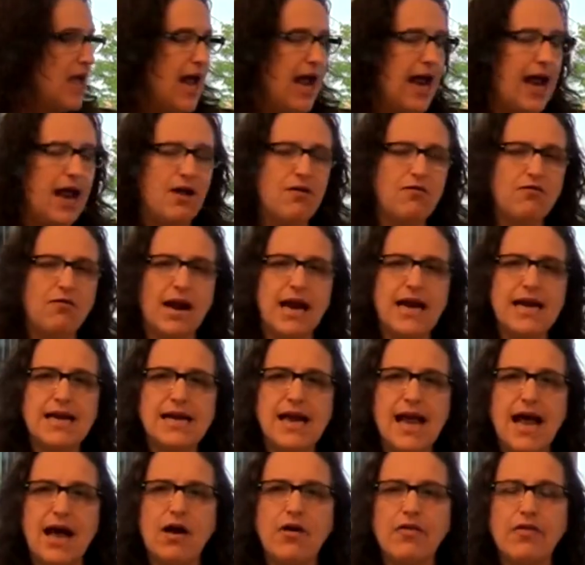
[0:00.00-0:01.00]
and right
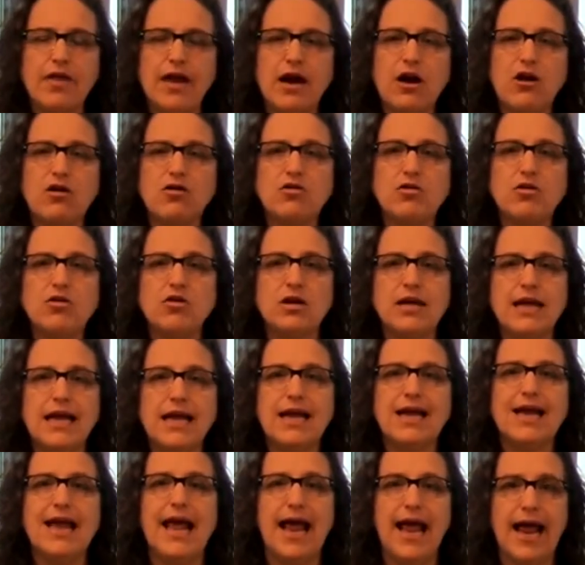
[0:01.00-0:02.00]
now they are
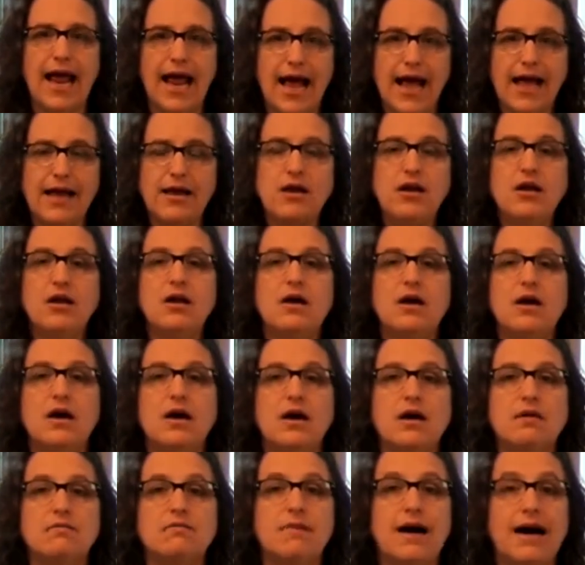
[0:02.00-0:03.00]
looking at
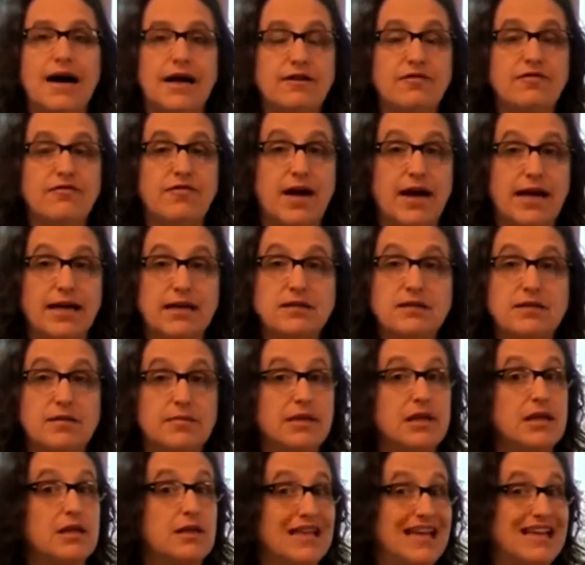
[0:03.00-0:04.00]
uh, modifying some
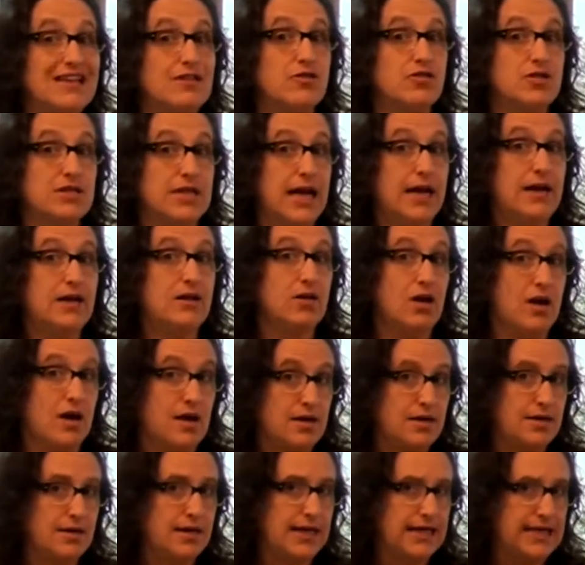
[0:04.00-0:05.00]
of the landlord tenant
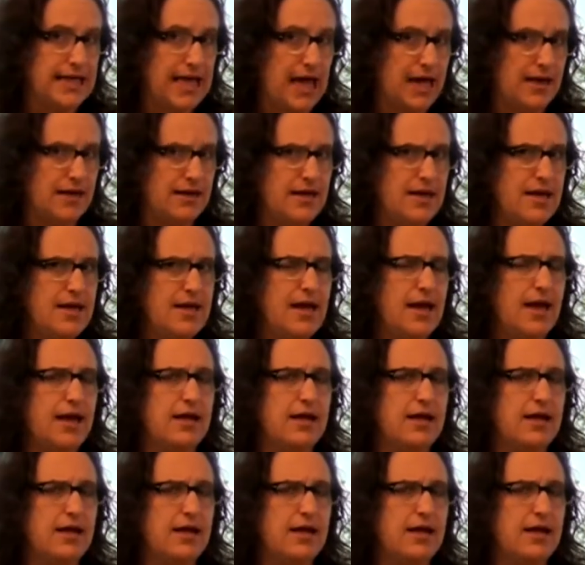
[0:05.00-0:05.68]
law again.